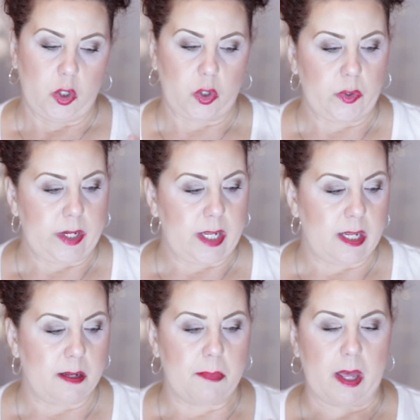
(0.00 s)

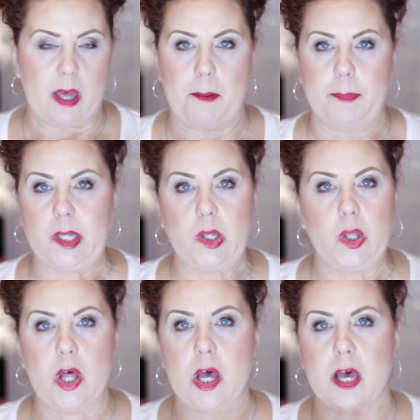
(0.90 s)
cream, um,
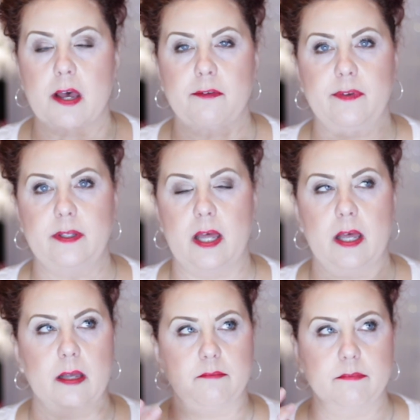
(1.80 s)
peel off,
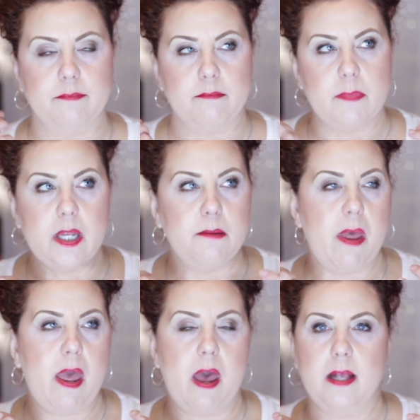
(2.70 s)
um, mud
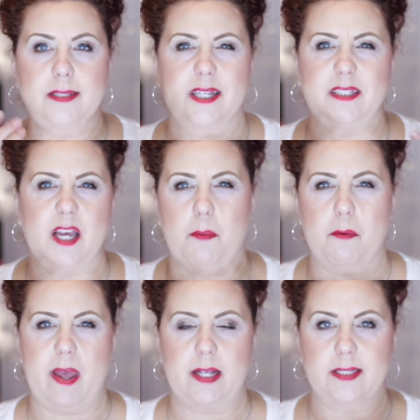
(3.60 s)
mask, that type
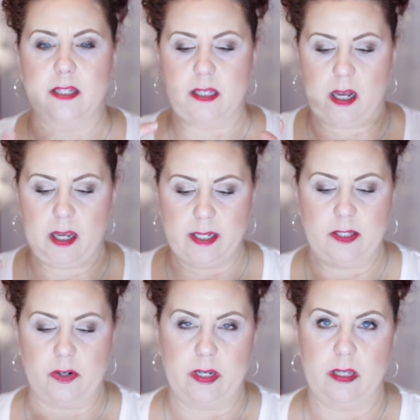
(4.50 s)
of masking, the kind
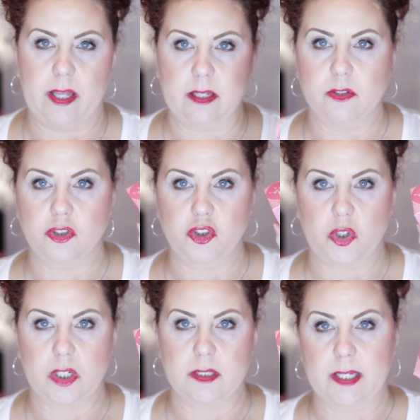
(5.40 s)
that are in like little
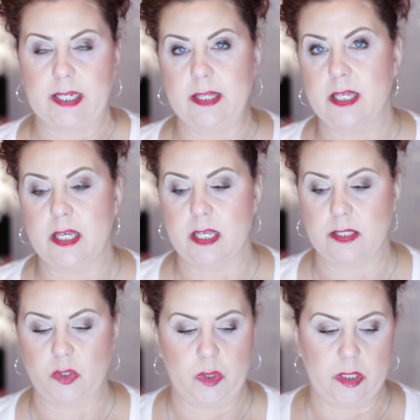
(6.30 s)
jars like
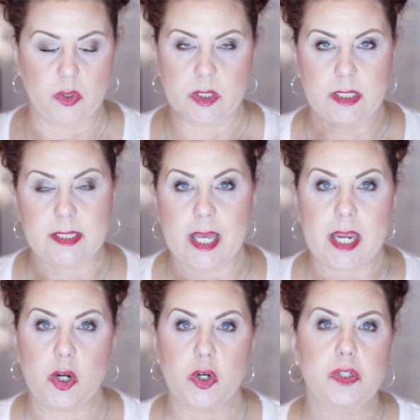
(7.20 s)
this or in little
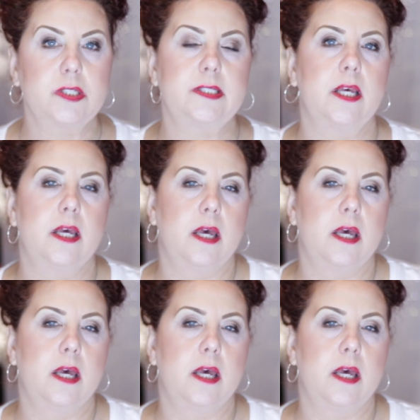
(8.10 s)
containers